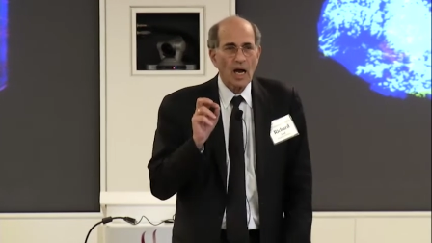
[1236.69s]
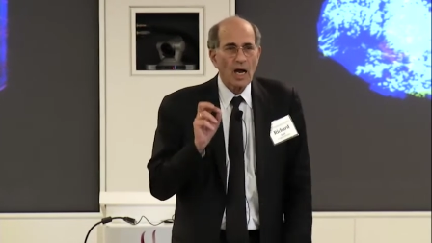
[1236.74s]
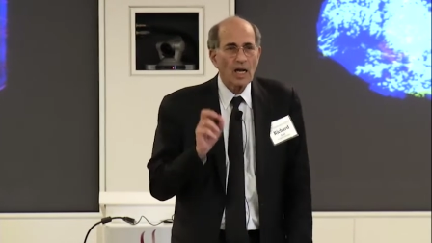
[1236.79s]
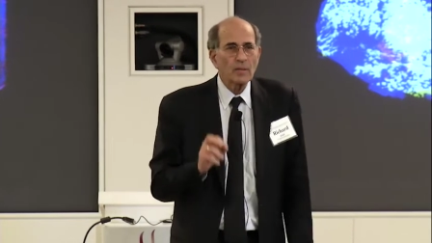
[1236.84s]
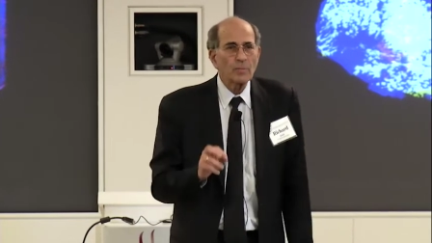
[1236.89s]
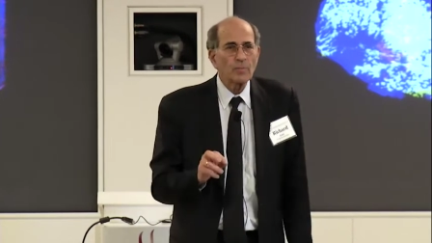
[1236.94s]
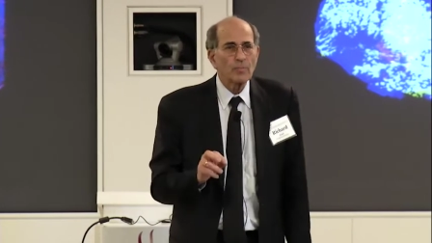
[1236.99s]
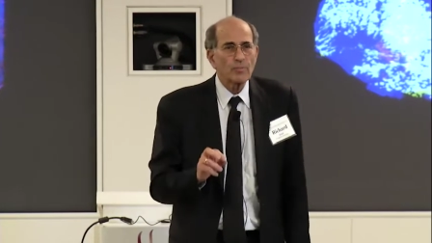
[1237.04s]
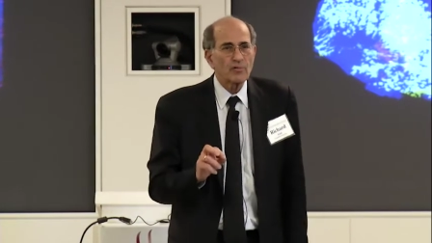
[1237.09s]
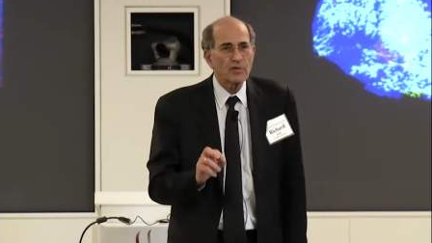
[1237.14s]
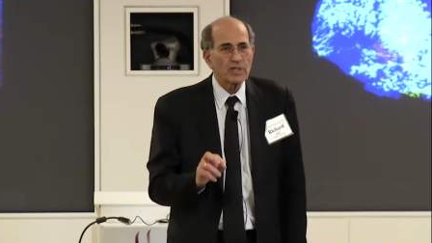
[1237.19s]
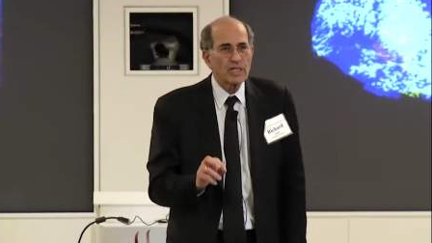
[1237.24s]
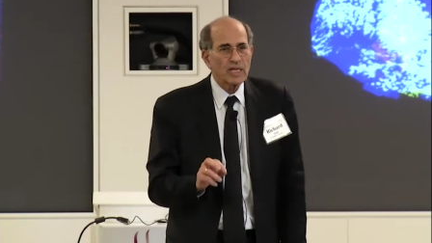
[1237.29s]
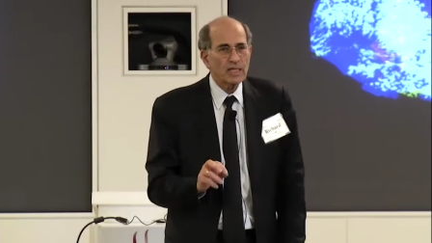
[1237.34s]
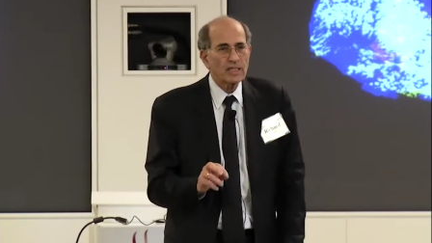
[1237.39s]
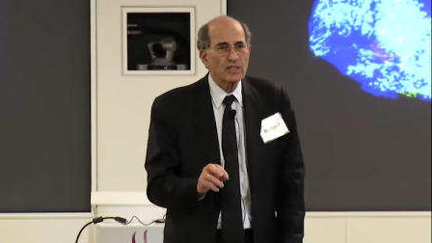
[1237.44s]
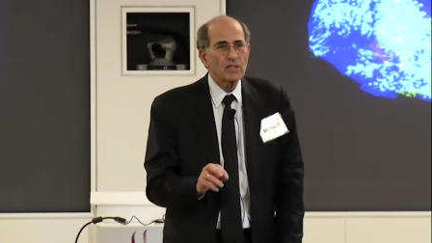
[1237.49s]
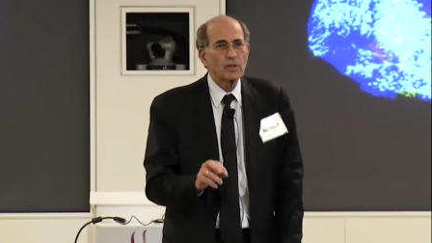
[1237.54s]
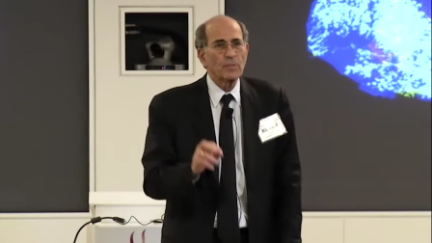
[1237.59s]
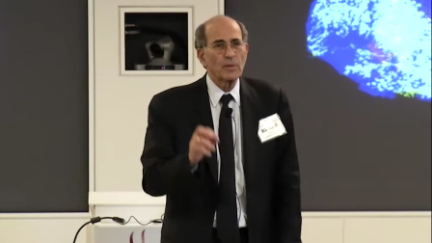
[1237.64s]

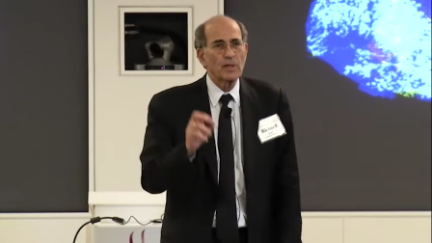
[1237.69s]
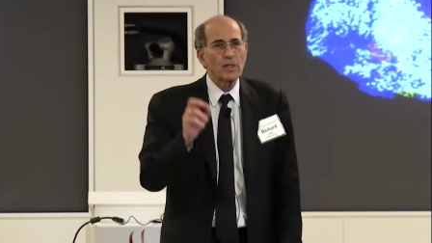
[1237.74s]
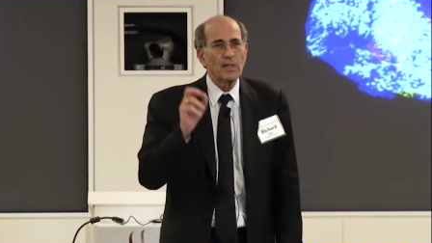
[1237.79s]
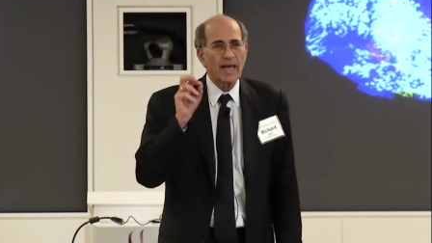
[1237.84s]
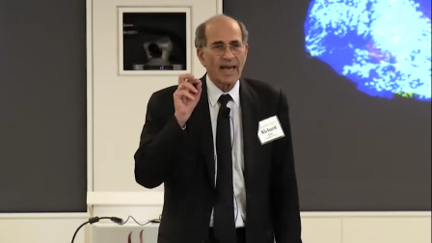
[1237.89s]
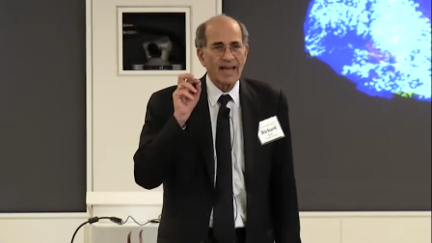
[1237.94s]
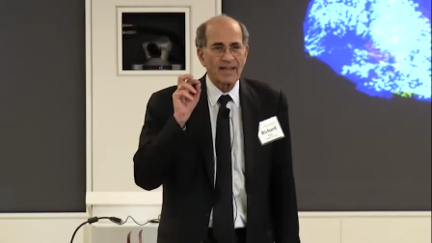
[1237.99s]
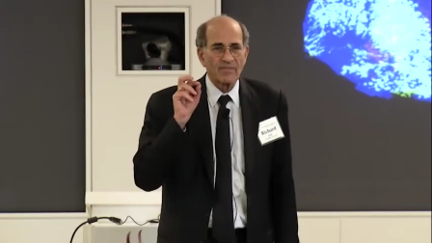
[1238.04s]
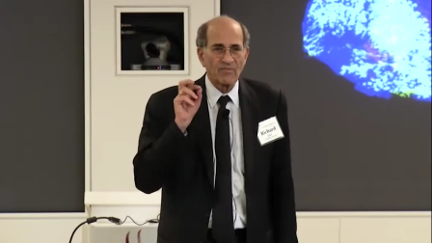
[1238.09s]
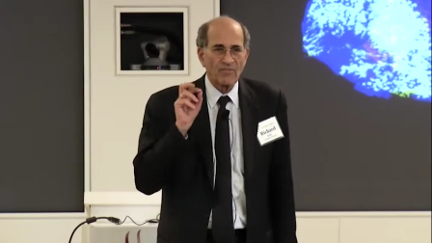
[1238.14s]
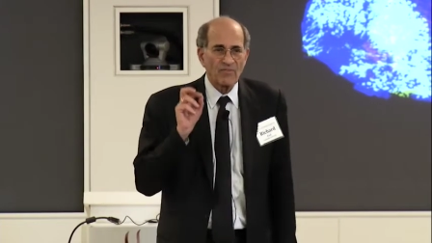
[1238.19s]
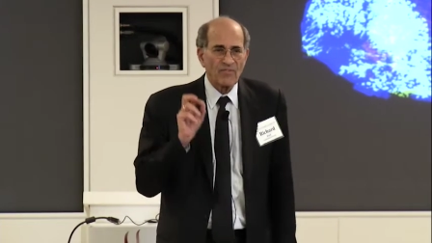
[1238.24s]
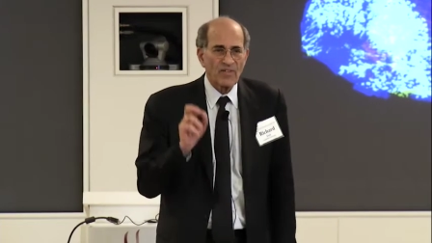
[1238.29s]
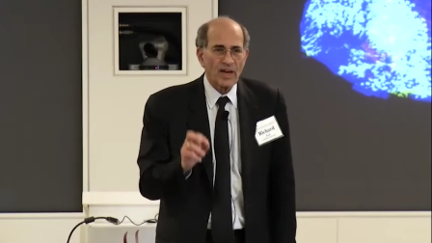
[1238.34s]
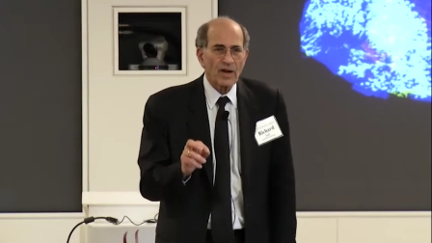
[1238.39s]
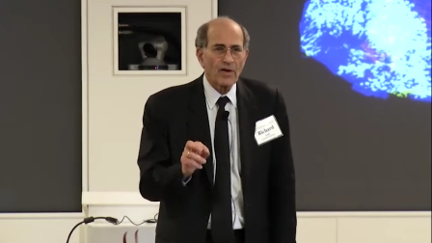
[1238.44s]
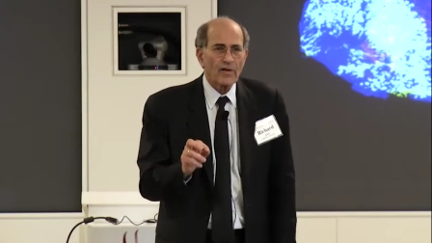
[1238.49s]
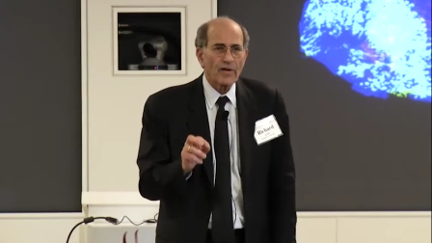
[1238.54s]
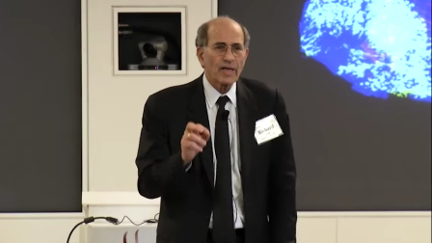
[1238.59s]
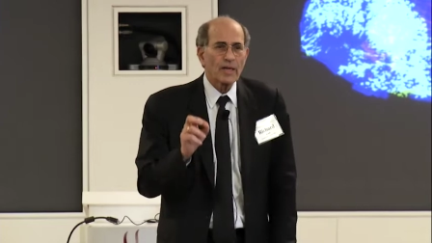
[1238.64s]
unpredictable and
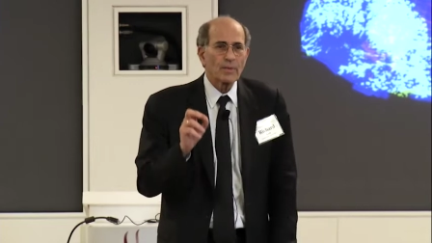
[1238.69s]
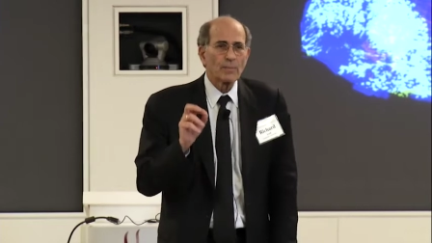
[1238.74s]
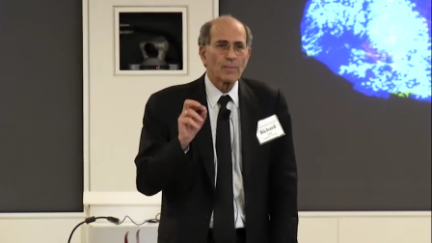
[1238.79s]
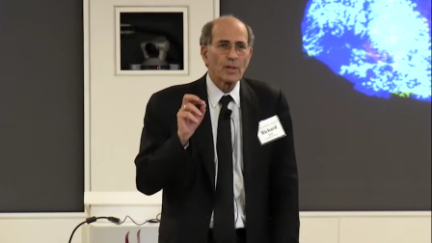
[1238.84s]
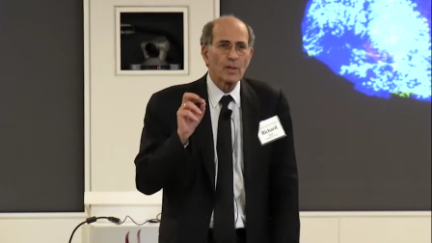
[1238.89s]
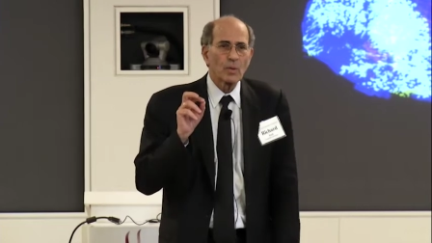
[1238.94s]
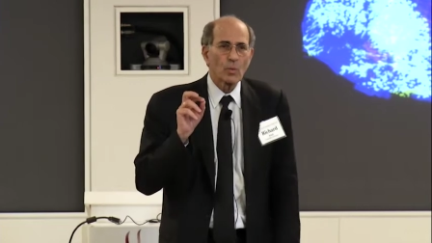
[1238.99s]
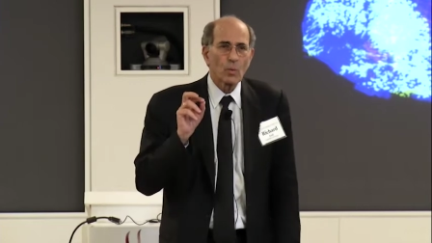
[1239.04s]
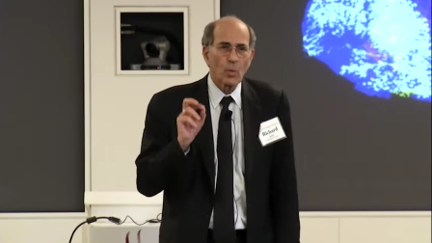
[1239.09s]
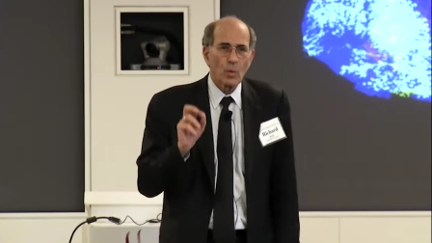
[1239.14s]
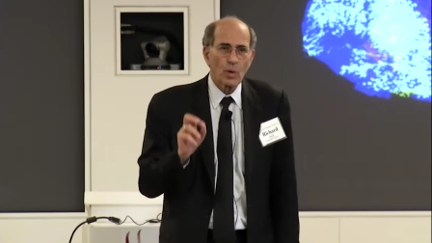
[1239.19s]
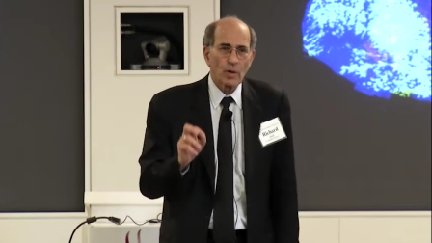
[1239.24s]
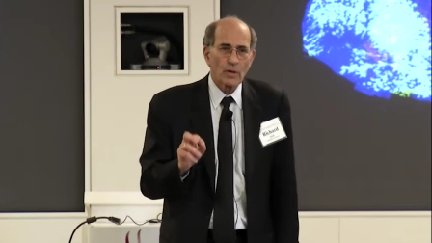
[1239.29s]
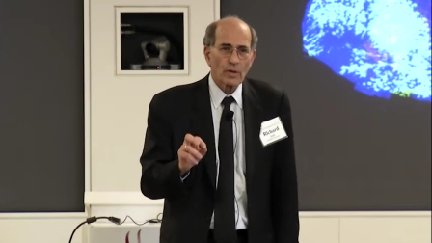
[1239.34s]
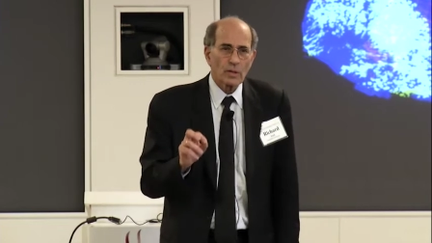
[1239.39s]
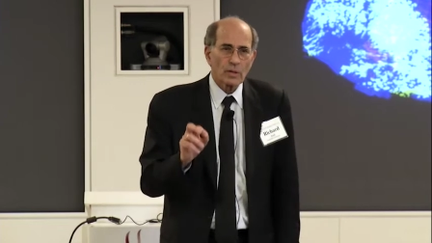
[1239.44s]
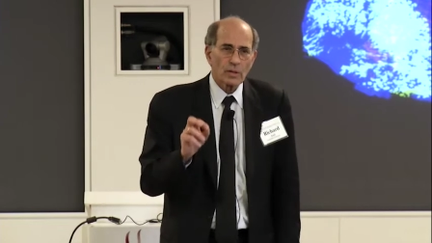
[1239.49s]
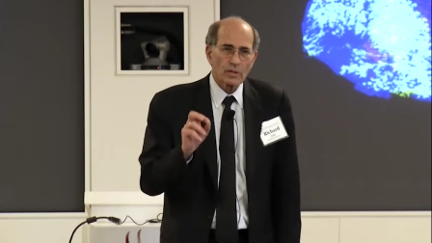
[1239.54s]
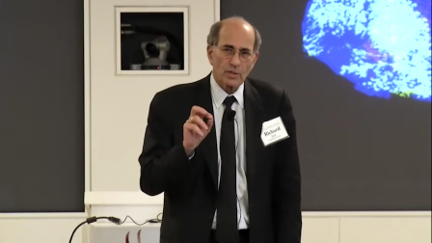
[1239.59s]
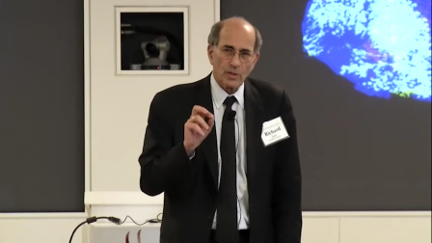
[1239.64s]
variable
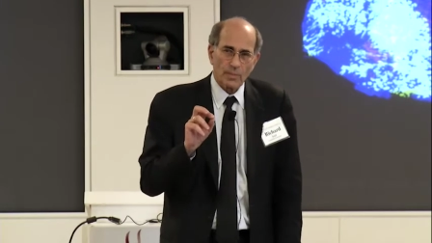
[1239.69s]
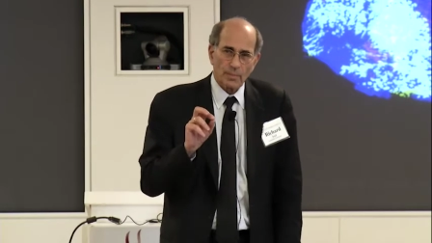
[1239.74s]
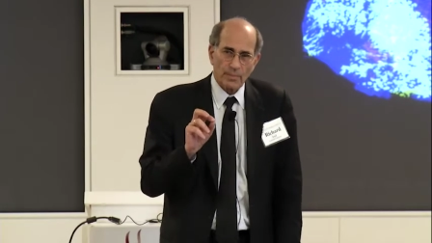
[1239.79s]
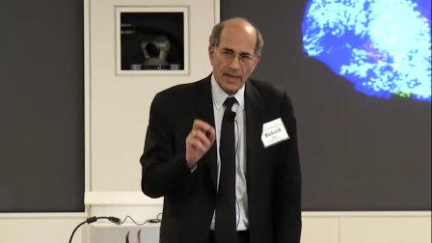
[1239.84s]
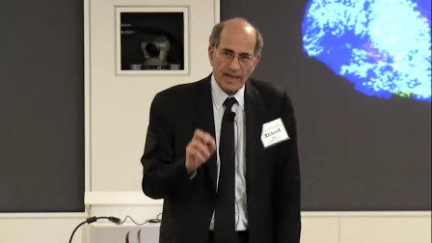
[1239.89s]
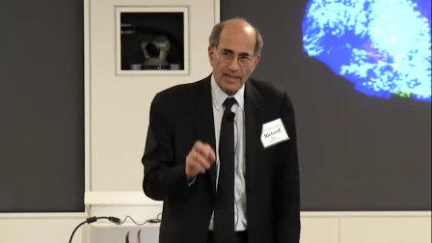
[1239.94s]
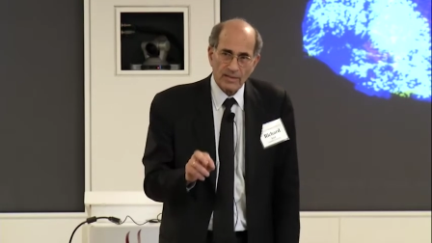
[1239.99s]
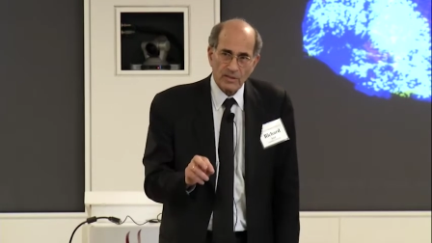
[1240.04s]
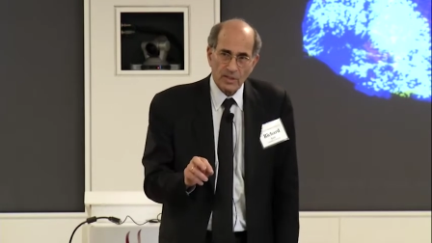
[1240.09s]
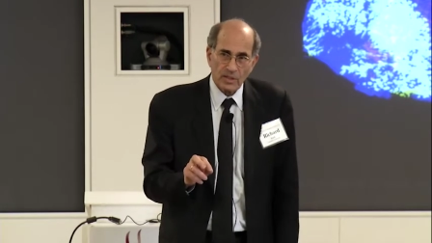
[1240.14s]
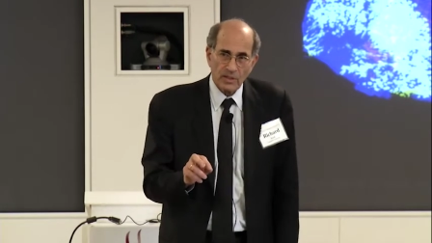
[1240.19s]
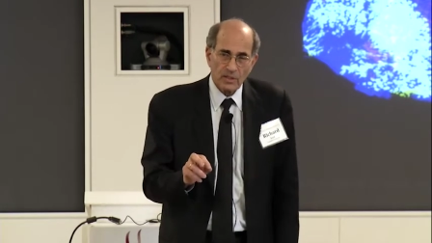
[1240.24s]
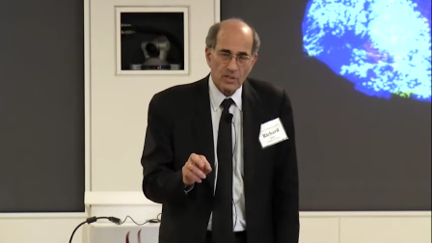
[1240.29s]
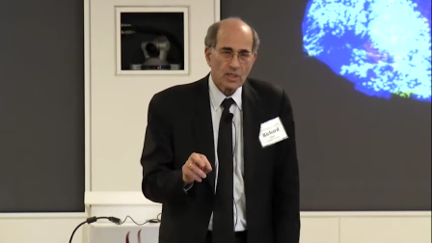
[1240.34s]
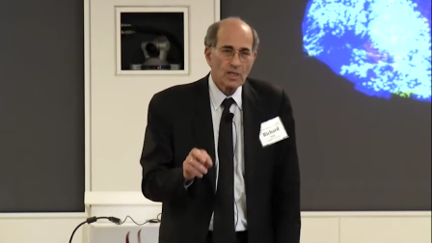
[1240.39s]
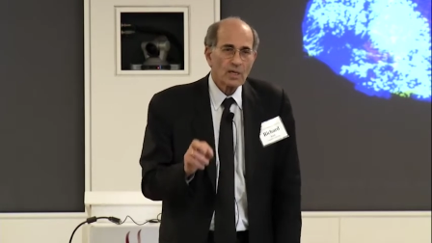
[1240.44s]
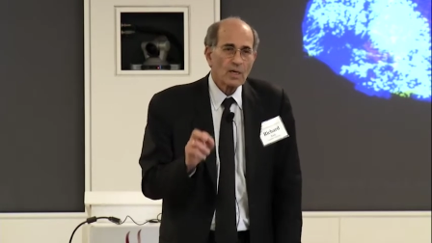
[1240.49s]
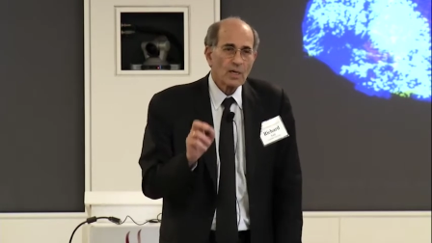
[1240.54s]
world dependent